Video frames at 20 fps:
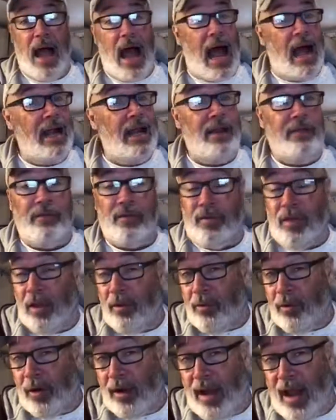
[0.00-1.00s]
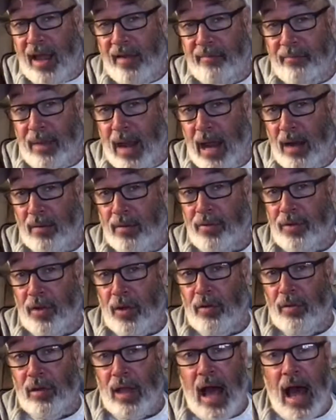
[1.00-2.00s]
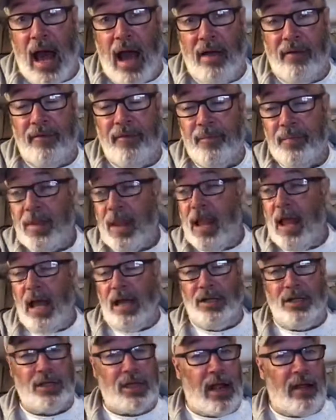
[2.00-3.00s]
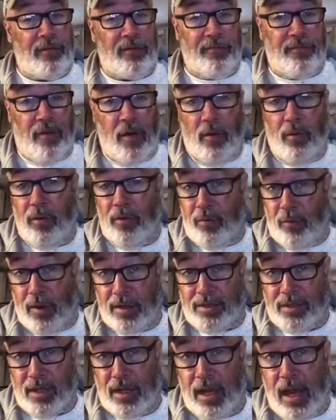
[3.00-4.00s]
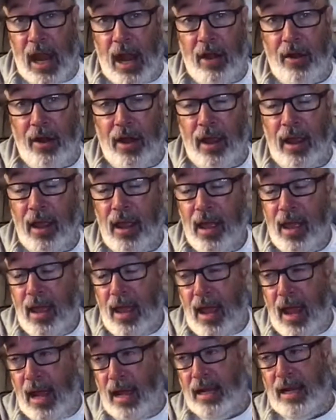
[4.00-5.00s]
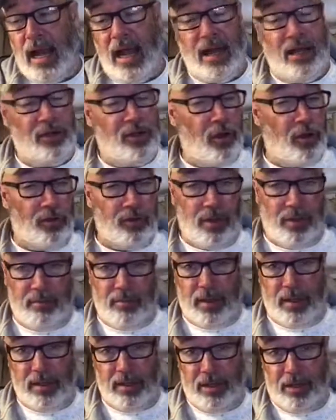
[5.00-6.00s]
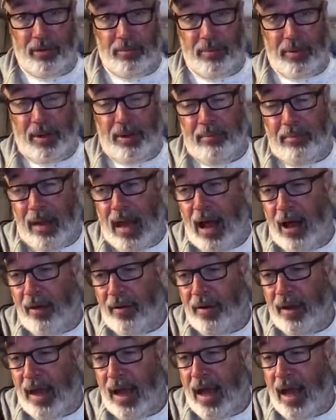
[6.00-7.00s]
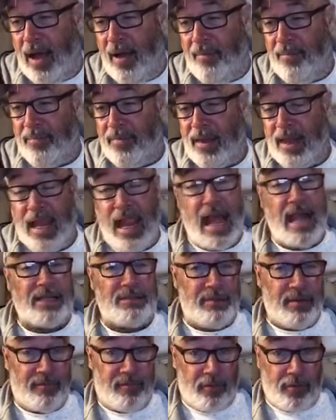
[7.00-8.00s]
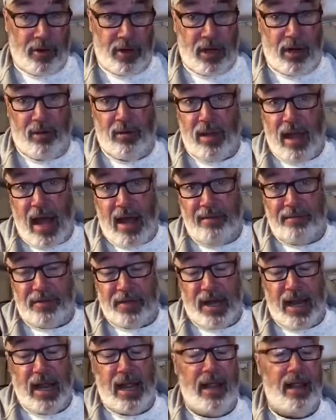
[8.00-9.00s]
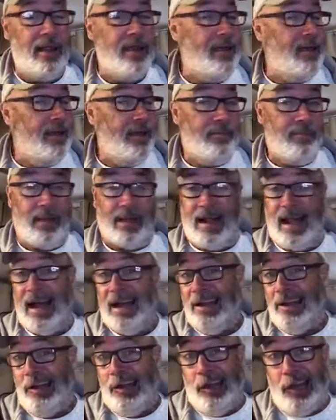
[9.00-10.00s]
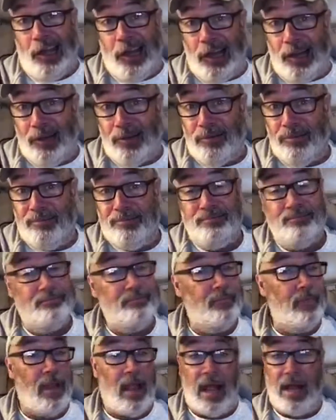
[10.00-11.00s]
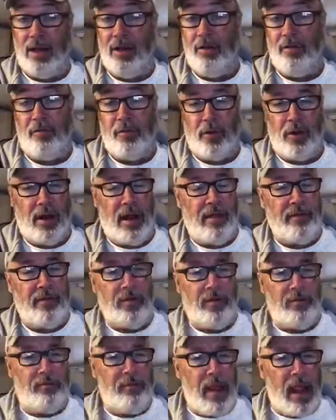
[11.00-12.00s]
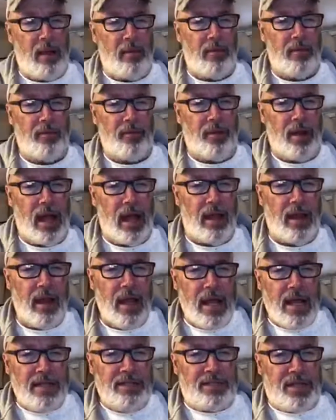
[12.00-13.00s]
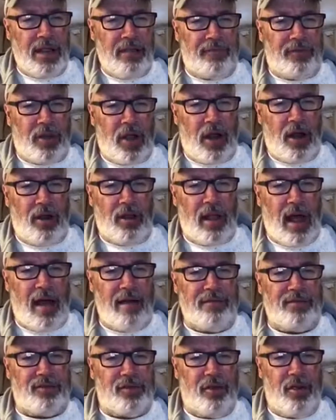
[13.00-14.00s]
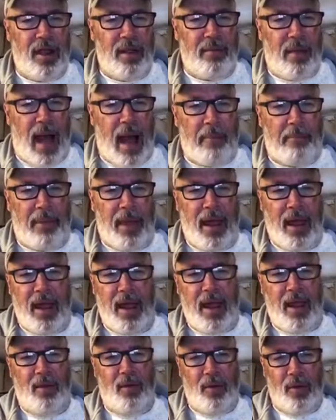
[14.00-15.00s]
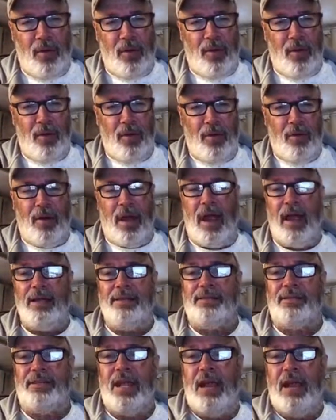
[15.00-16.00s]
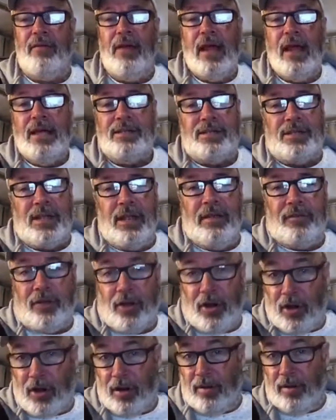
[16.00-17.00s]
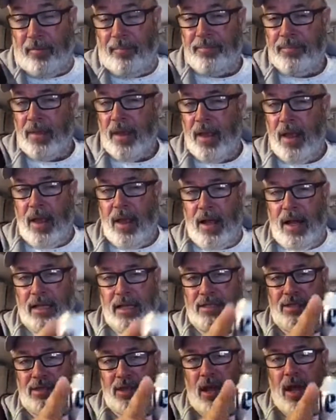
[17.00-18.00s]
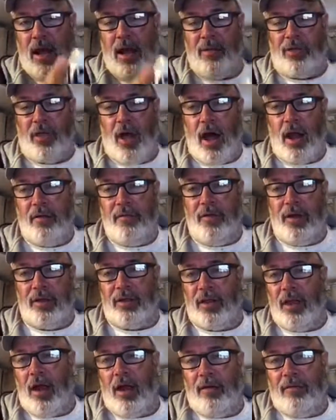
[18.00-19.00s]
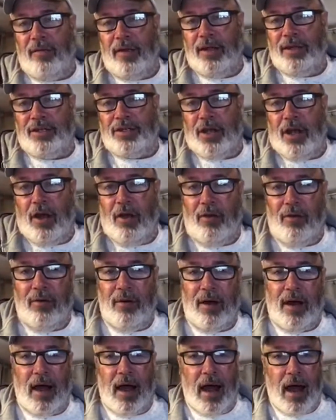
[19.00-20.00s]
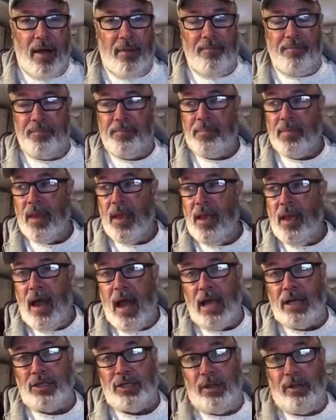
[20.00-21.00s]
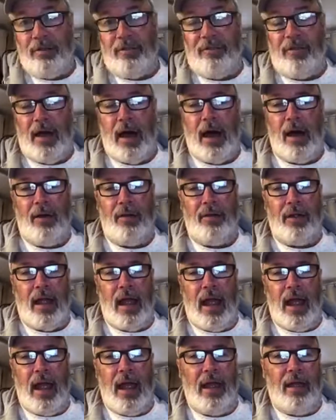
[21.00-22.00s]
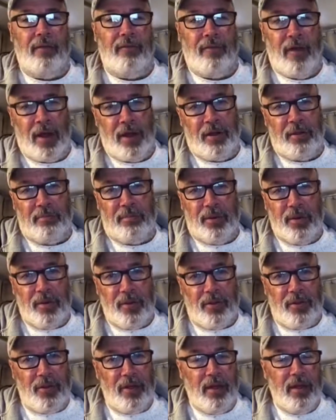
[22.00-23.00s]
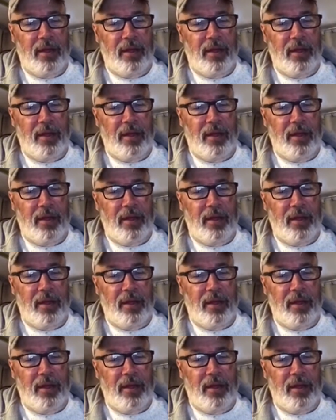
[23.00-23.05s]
didn't even think we were going to have bandwidth to go live. I just got the phone with Russ and Carrie and kind of told them a little bit about. He asked me if we were going to go live today. Like, I didn't know. I didn't know if we were going to have enough bandwidth or not. Steve Turtle live stream hopping. Woo! Hey, Steve. Steve Turtle. I thought of you at the RV show. I actually found a vendor booth